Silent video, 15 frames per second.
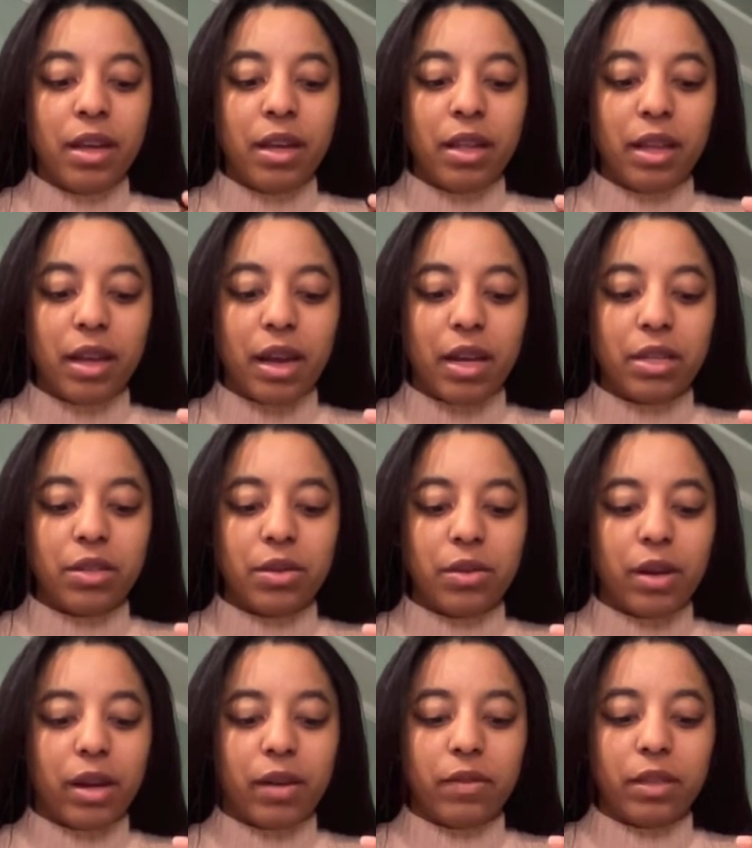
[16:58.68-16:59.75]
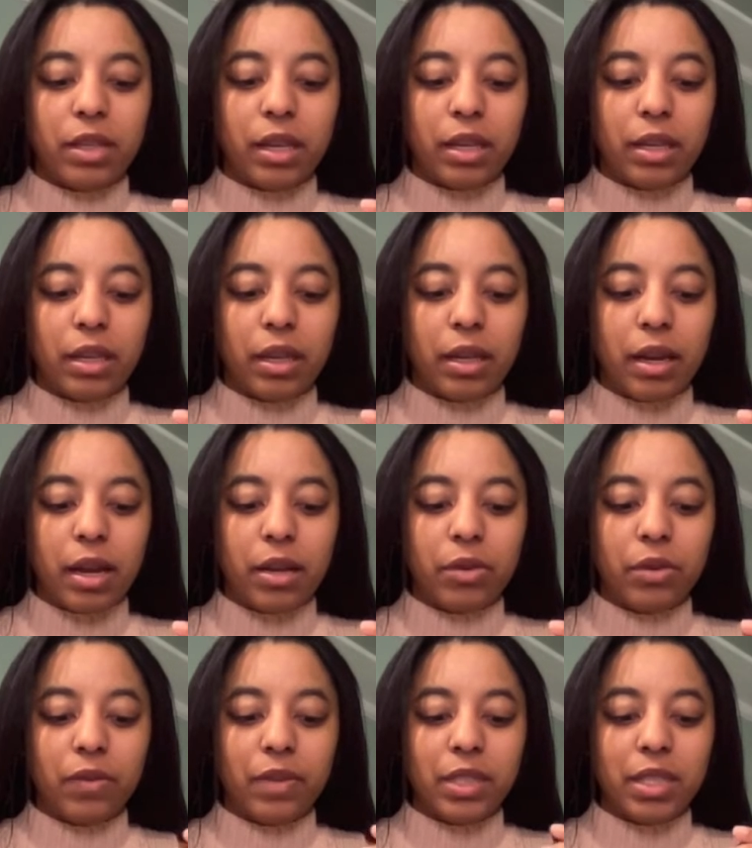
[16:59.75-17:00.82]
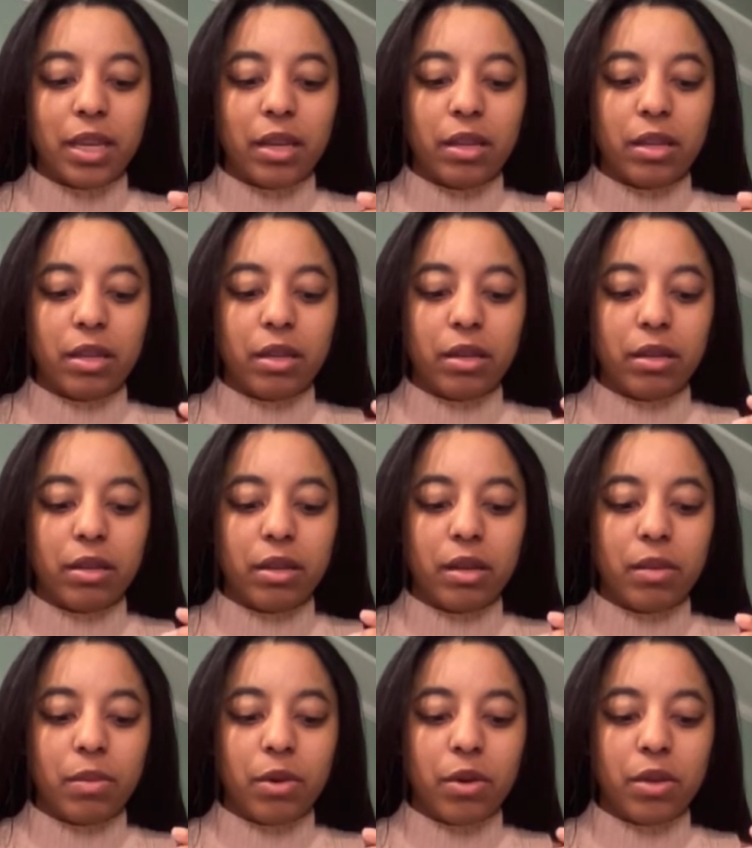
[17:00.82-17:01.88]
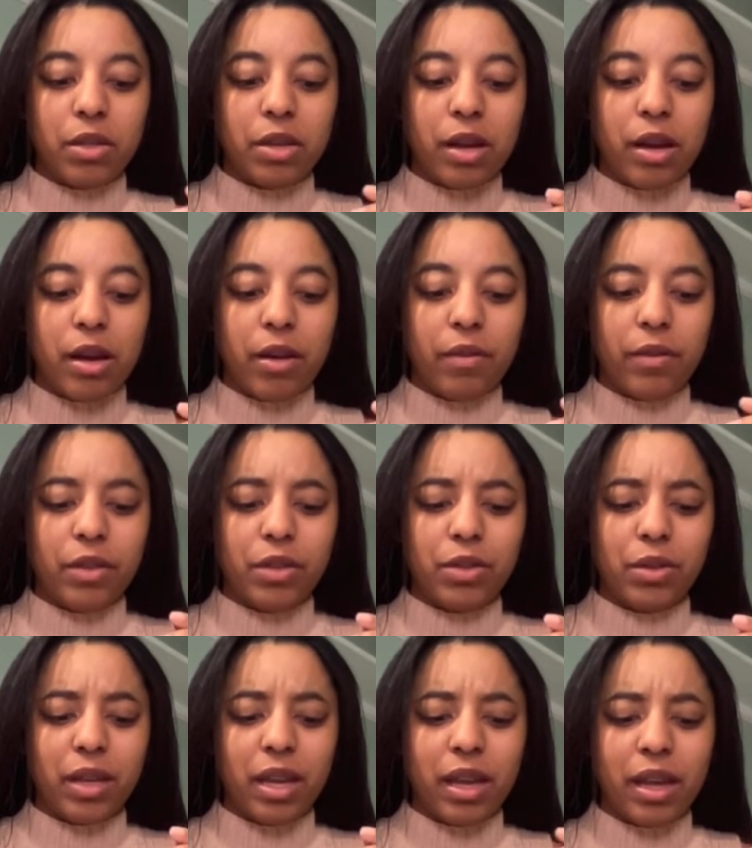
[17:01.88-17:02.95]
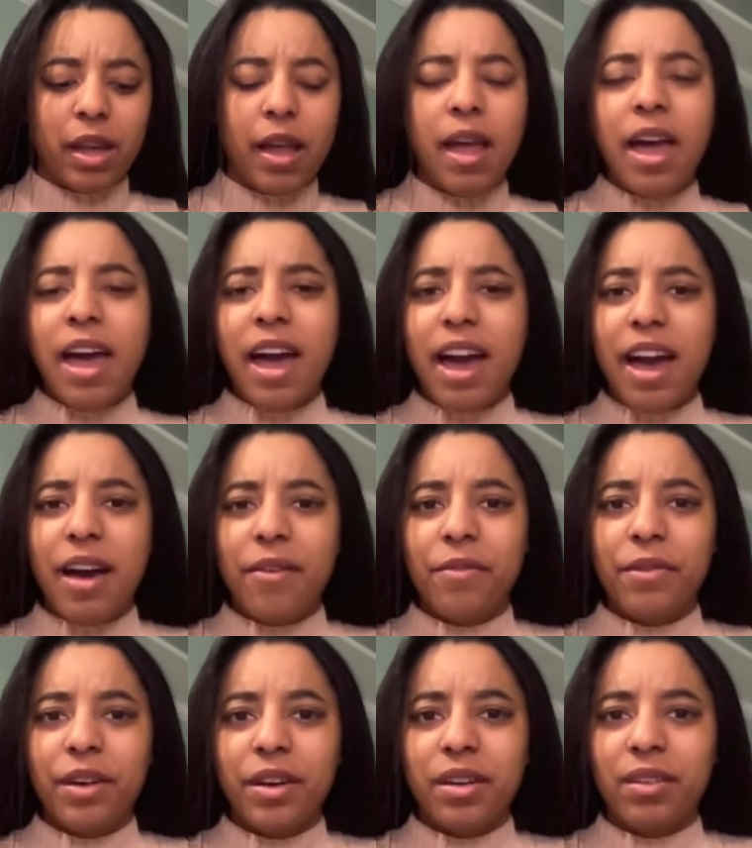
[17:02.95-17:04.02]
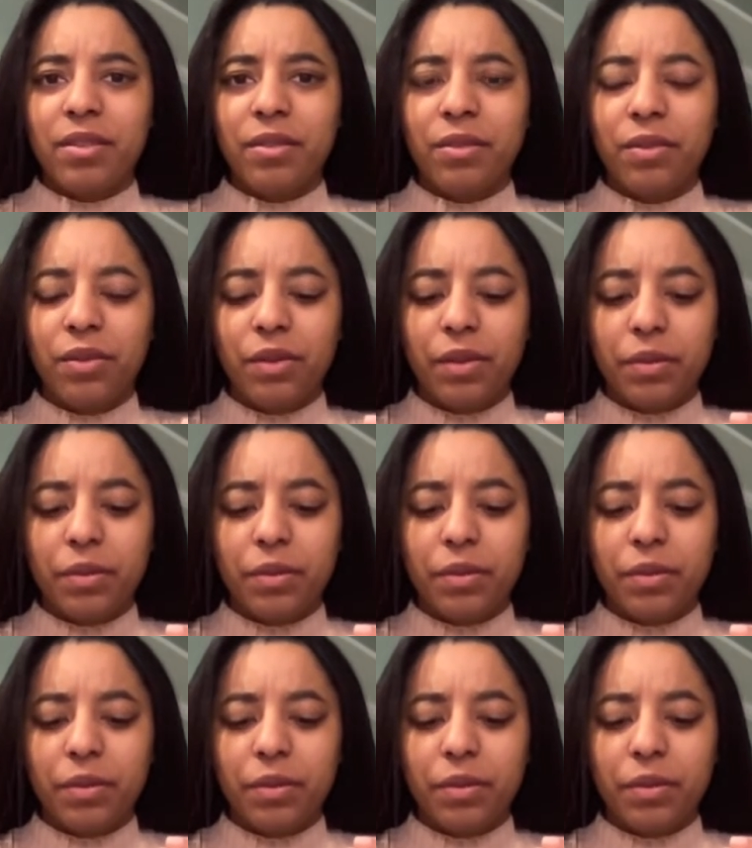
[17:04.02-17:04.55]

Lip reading: Like, I don't have the technique. I don't even take the nail polish off and do like half of